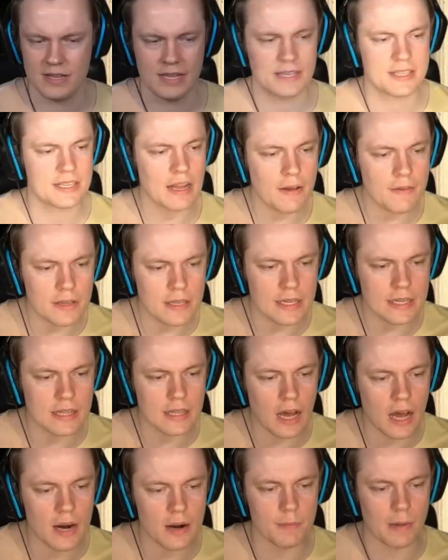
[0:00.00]
It's definitely
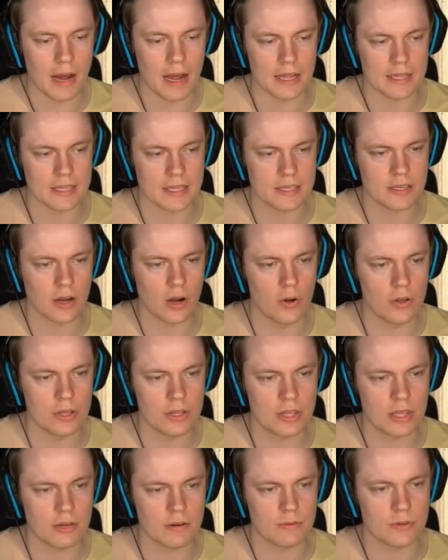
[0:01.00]
not a Myling. That's the
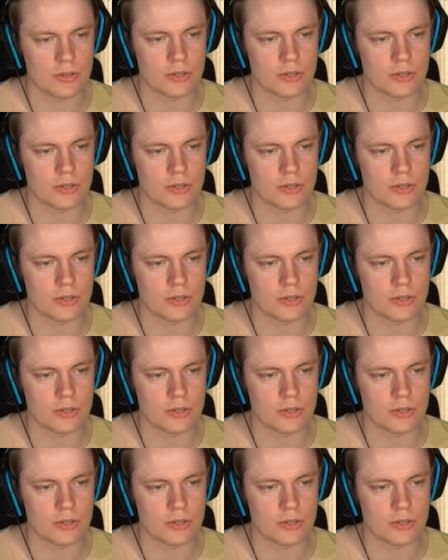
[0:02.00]
only thing we're